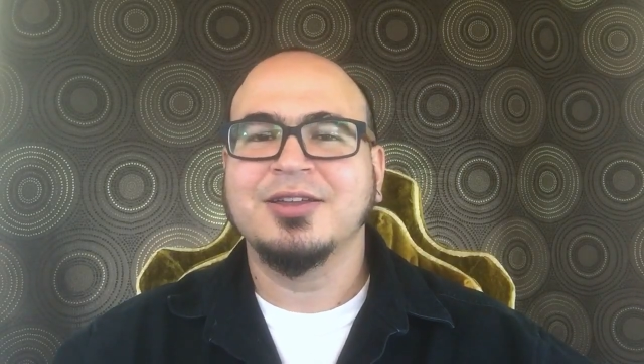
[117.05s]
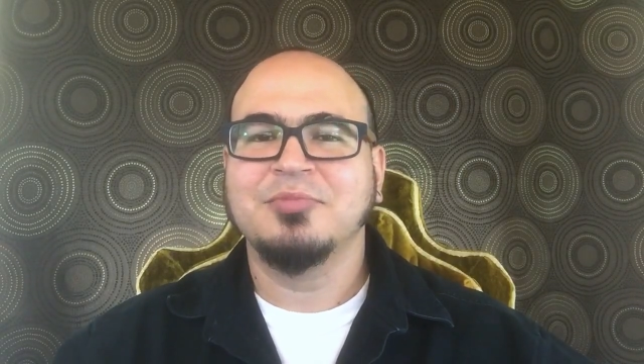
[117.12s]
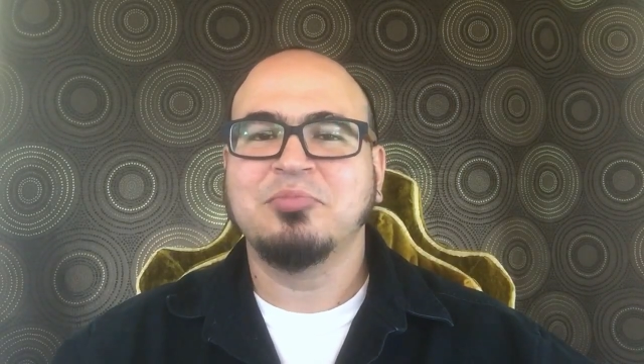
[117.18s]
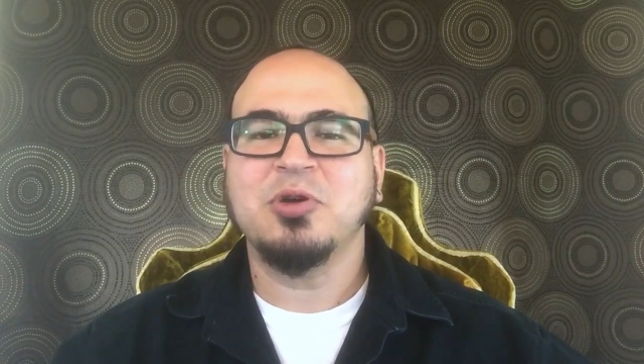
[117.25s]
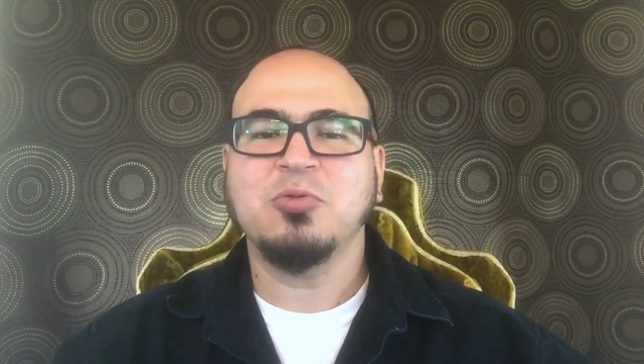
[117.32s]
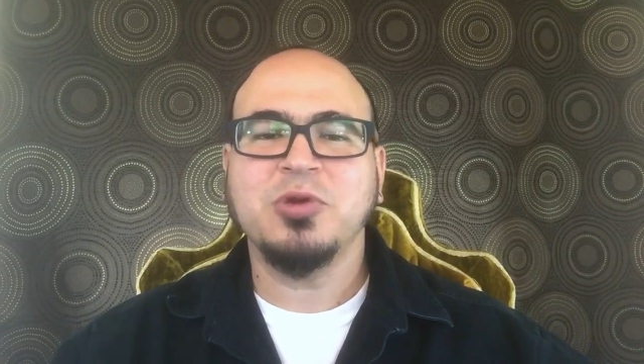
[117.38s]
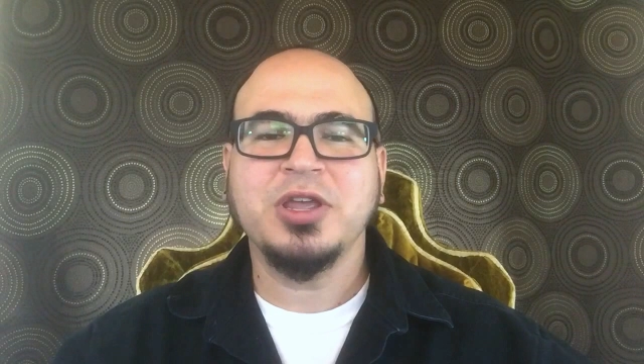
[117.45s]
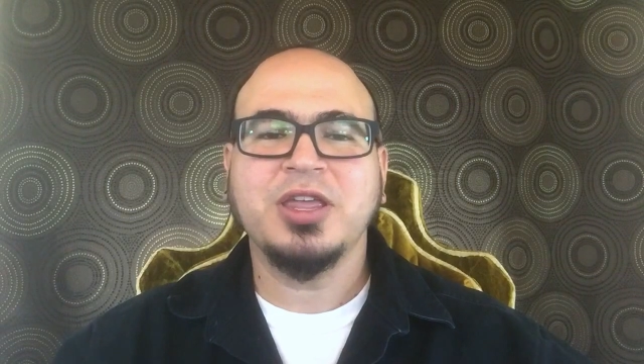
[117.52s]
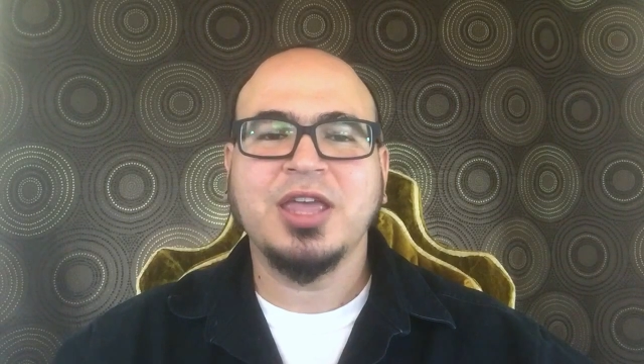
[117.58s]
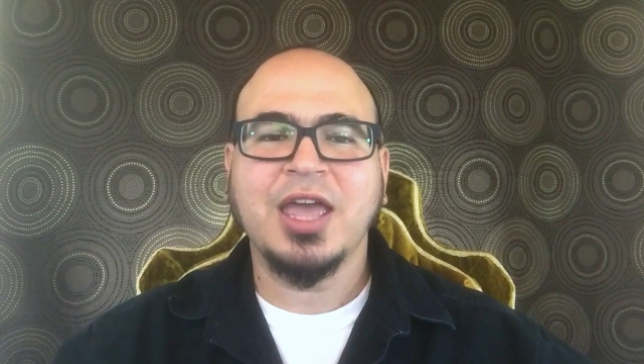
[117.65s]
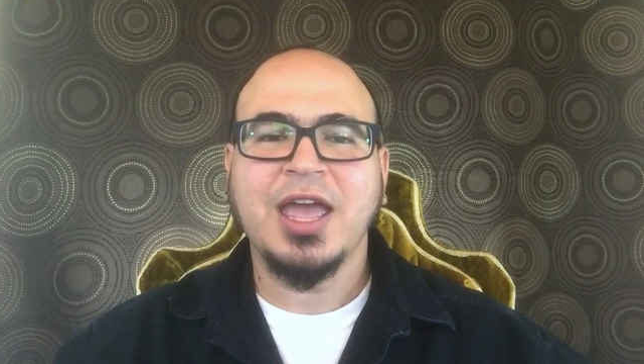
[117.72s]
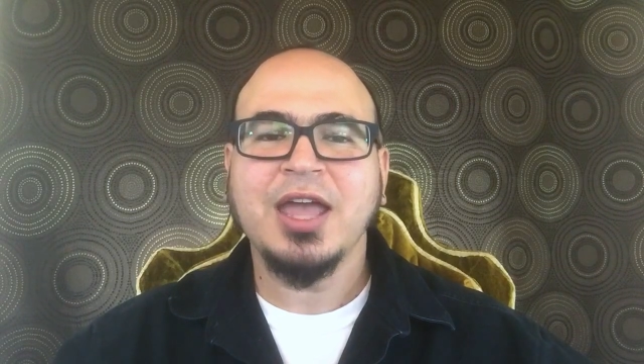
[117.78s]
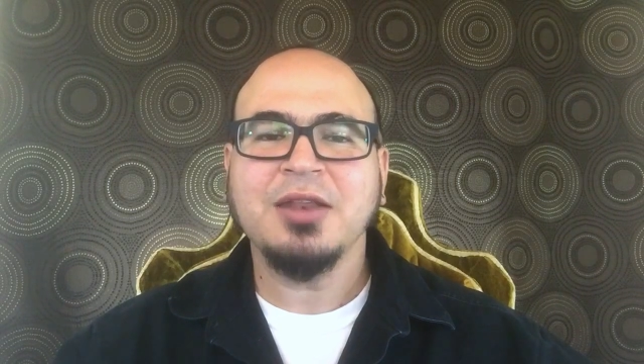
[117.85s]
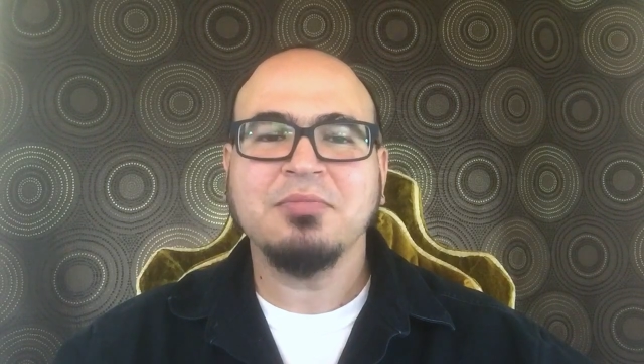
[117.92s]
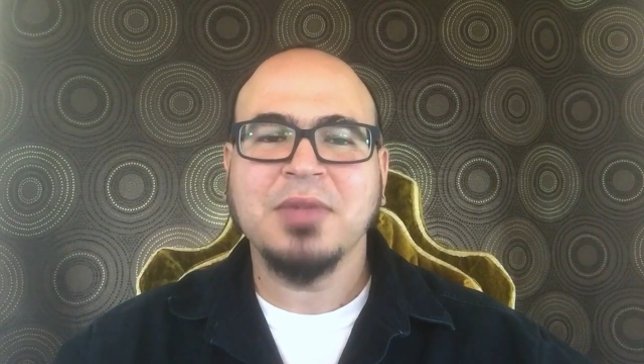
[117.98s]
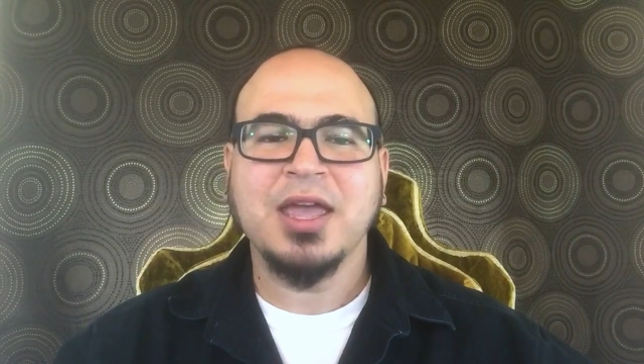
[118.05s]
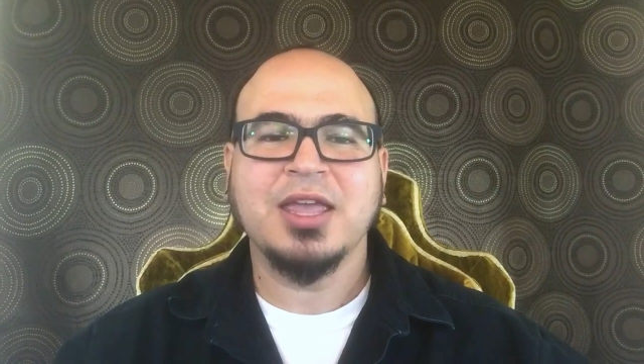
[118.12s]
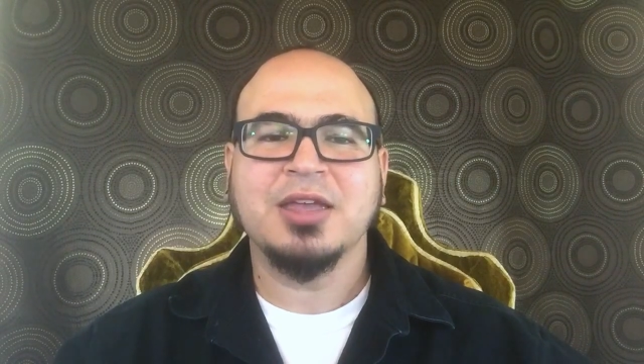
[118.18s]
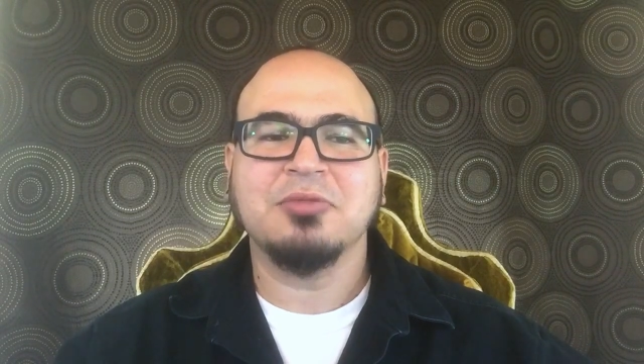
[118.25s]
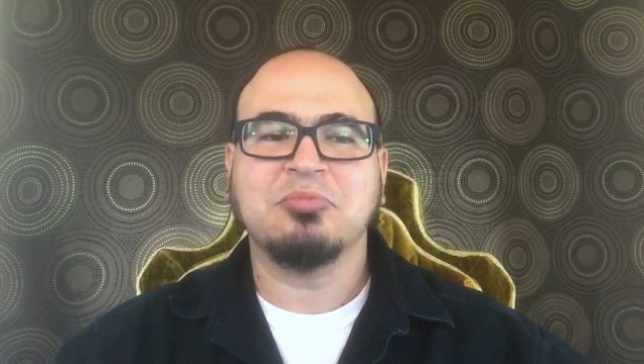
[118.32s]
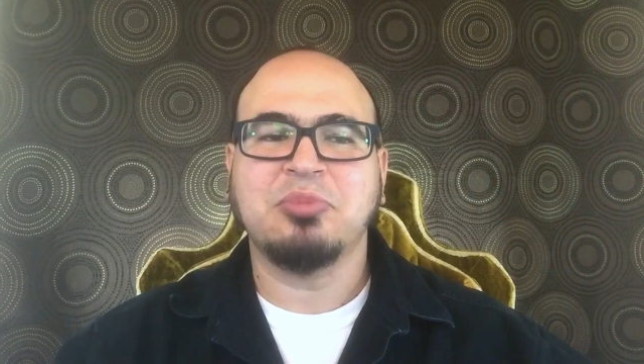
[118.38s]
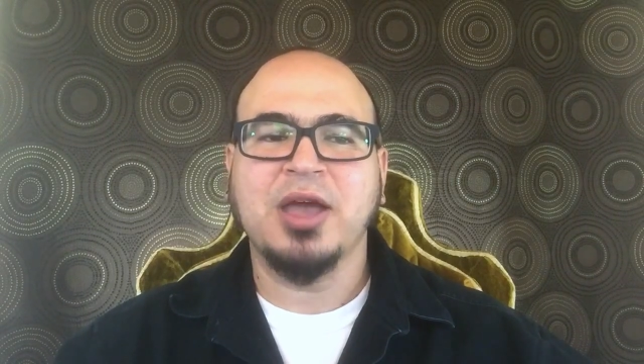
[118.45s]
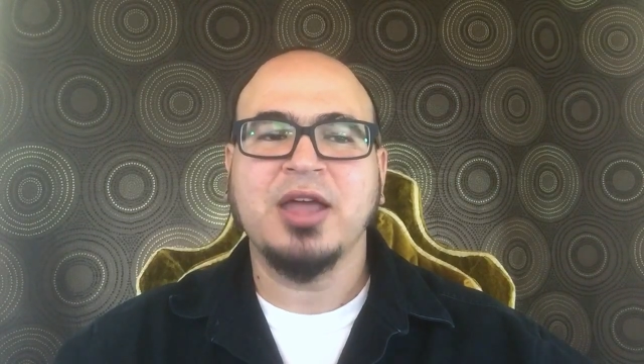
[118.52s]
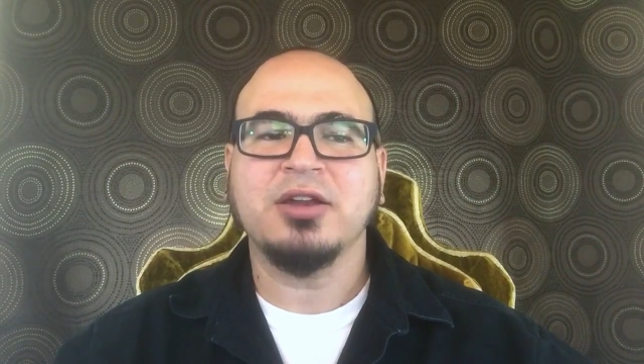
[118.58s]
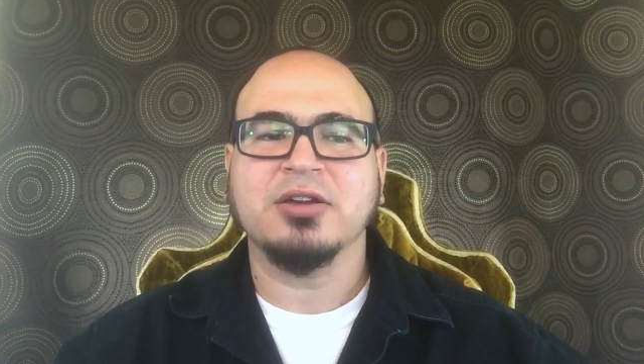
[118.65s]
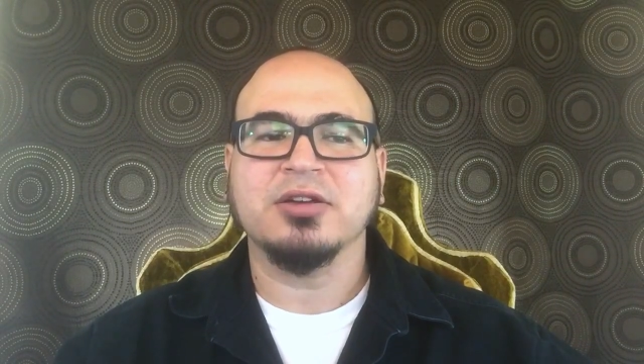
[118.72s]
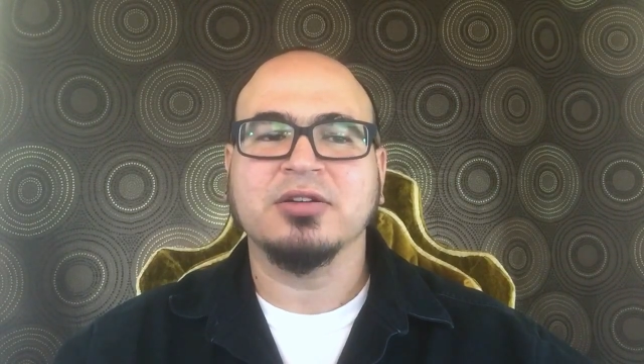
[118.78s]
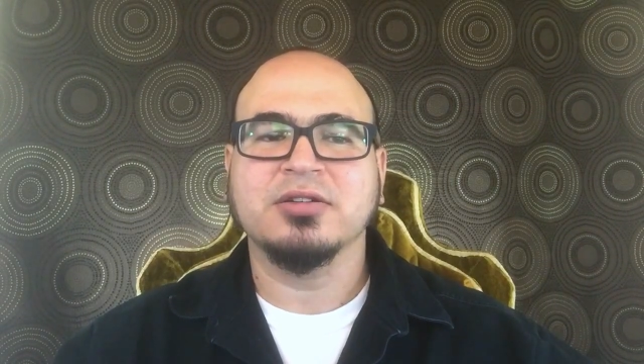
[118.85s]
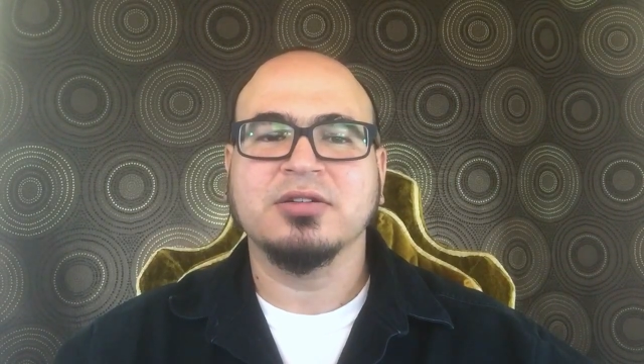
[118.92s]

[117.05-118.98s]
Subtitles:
but we can make it better.